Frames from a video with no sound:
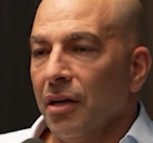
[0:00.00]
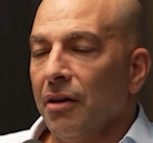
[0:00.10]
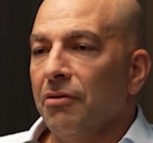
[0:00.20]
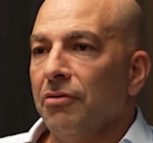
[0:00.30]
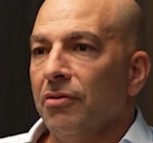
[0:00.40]

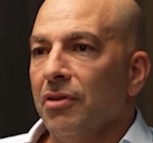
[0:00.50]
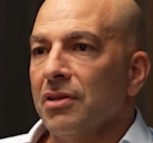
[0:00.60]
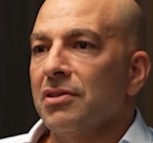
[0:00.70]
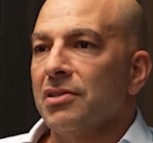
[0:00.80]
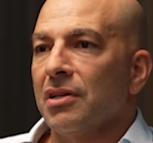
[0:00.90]
if
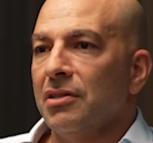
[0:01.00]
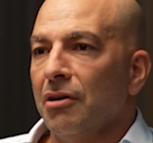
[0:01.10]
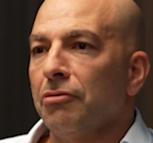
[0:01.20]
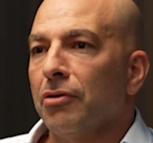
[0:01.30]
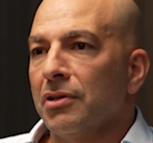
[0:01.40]
this is a
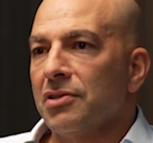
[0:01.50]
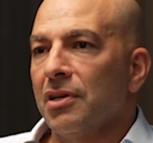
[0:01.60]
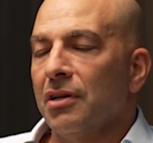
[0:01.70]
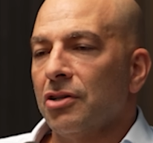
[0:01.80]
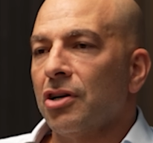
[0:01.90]
difference
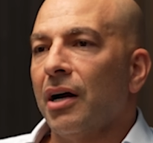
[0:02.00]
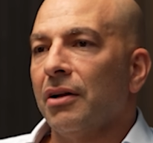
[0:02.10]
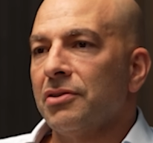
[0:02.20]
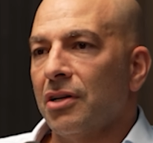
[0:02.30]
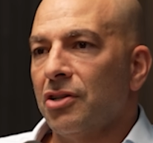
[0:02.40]
in a
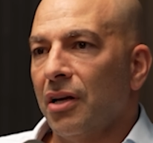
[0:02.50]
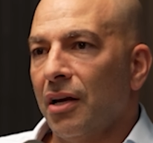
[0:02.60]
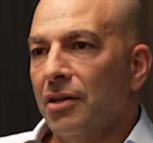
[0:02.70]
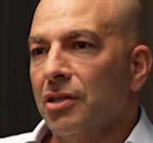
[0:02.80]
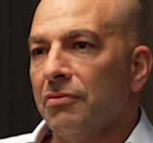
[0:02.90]
child's
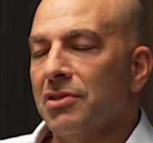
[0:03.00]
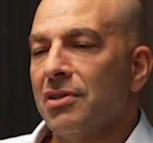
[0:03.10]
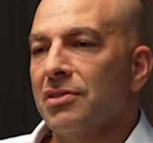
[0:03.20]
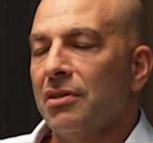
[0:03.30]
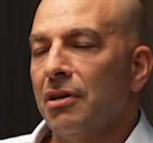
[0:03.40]
education, if
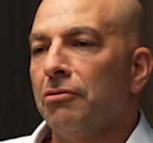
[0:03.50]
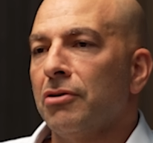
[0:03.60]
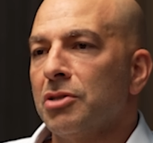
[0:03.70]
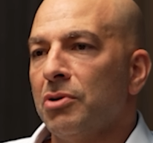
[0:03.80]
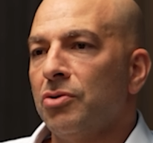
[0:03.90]
this is the
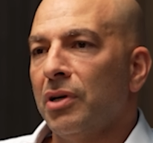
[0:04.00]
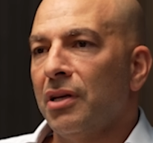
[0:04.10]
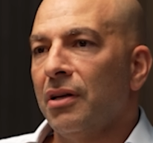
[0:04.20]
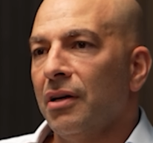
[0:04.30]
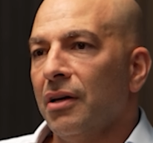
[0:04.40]
difference
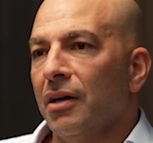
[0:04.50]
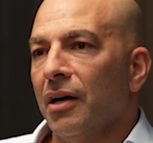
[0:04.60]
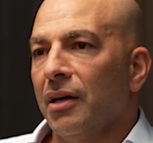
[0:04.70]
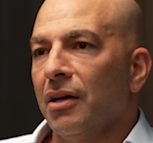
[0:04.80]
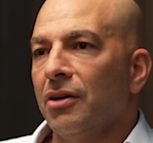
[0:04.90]
between
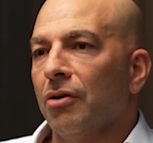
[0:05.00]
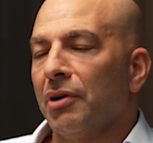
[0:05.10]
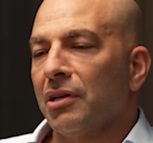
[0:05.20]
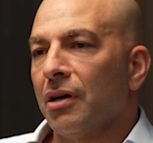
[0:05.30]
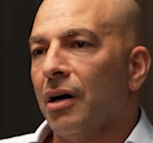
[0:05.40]
a kid
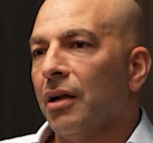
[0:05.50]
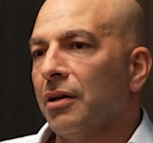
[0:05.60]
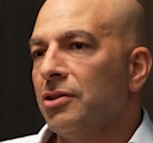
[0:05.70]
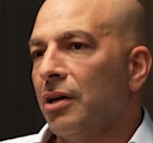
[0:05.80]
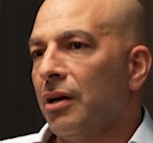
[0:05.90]
going to
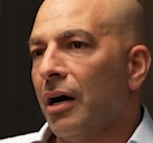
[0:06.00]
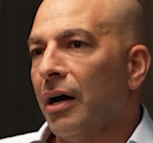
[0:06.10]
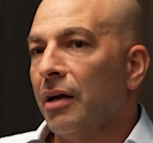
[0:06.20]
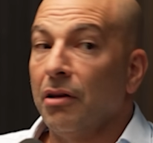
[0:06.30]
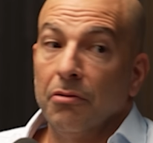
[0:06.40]
college and
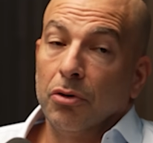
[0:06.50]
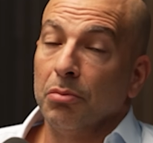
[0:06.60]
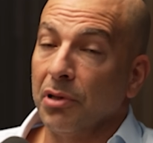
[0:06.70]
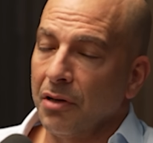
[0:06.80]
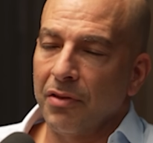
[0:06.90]
not, if we
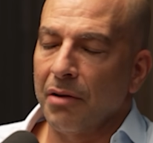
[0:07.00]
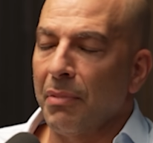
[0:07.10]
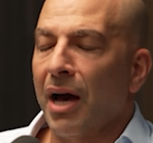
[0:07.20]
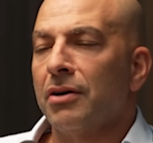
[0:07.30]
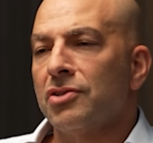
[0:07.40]
believe that
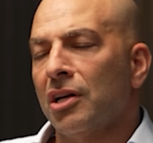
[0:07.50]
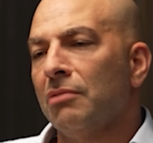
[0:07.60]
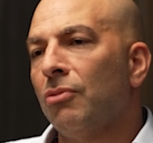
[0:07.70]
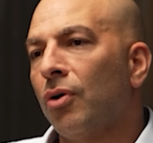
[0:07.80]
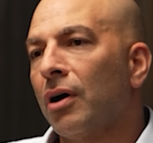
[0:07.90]
matters
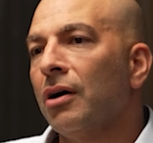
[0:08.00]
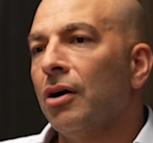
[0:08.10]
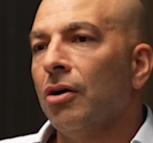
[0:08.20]
anymore,